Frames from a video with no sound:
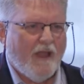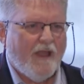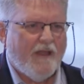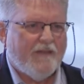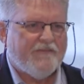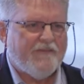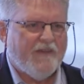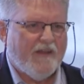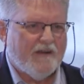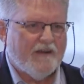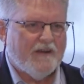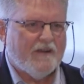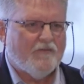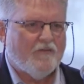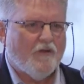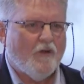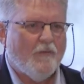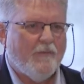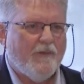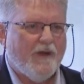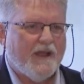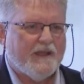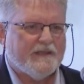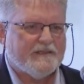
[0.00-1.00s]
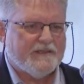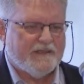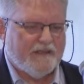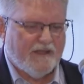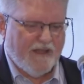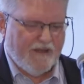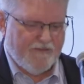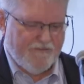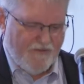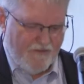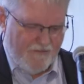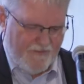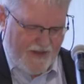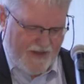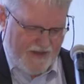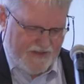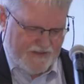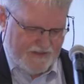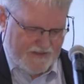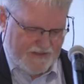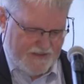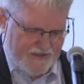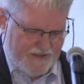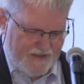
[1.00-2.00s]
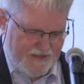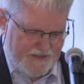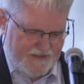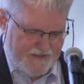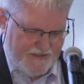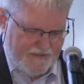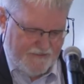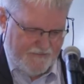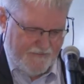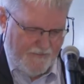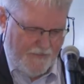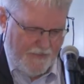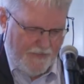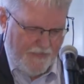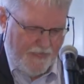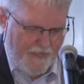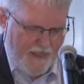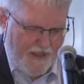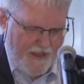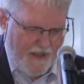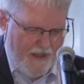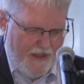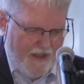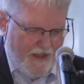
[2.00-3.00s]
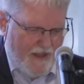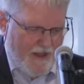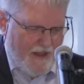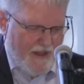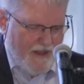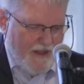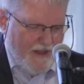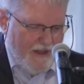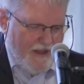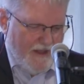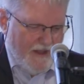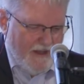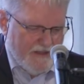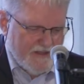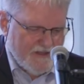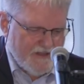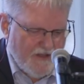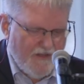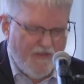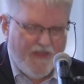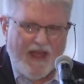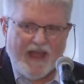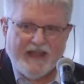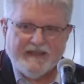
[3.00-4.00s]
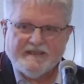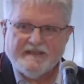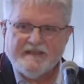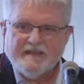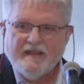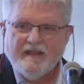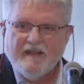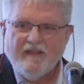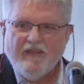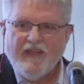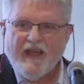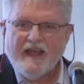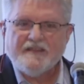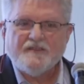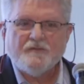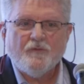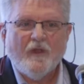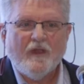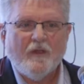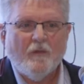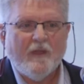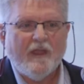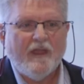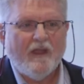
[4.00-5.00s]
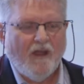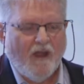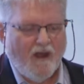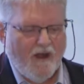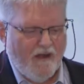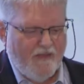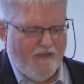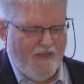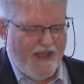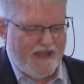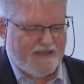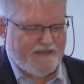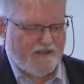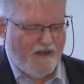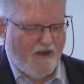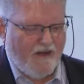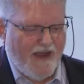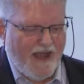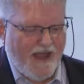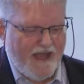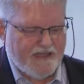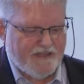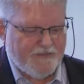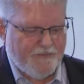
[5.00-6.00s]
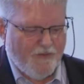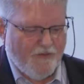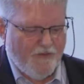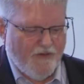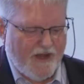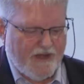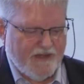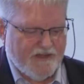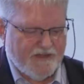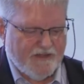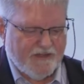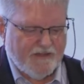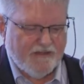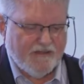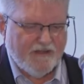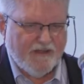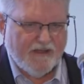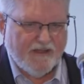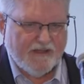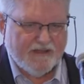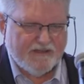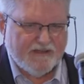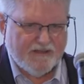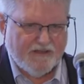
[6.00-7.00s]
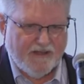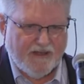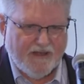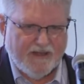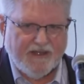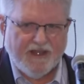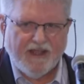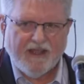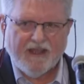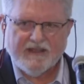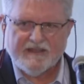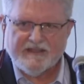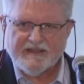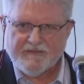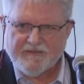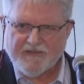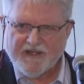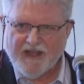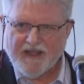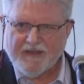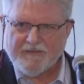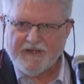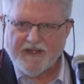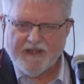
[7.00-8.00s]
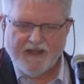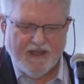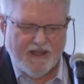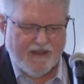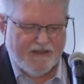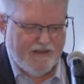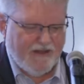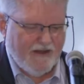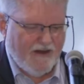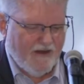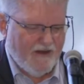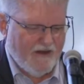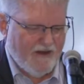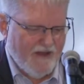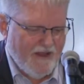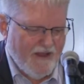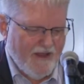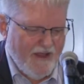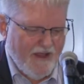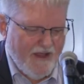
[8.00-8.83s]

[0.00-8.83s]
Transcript: a fairly robust information system. So that's, that's where we are. That's our aspiration. It's going to take us some time to get there